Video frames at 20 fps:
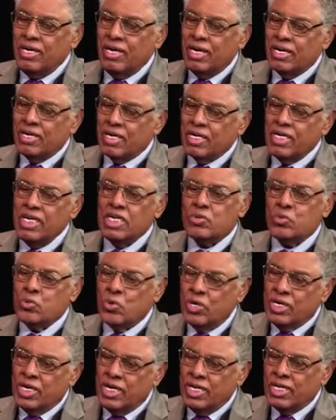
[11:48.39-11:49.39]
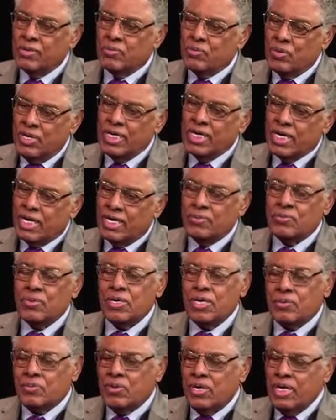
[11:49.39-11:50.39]
And at least one
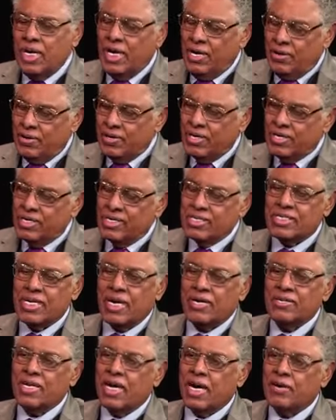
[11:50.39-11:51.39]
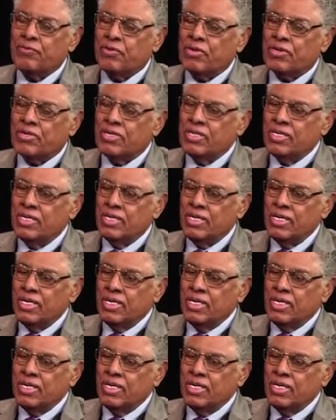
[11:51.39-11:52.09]
area in South Africa,